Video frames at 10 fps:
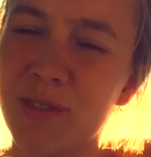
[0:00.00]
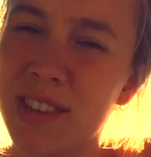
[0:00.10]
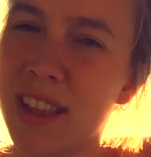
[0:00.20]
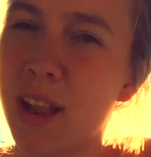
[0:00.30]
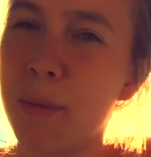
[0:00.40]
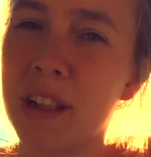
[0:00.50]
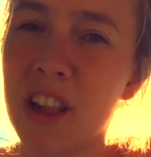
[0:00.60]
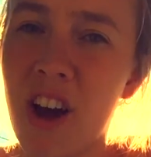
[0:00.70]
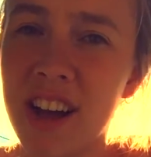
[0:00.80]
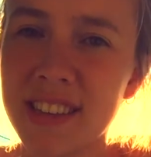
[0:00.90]
was a little bit
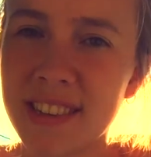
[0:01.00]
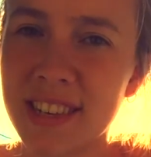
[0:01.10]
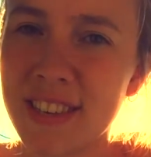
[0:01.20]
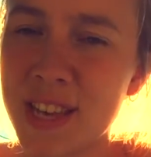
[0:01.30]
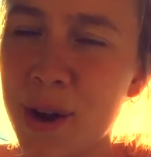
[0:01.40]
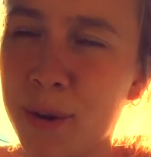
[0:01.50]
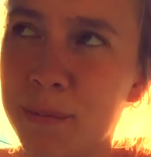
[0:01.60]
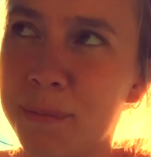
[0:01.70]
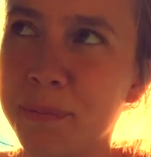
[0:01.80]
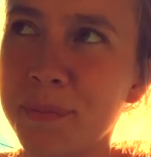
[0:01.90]
lost. So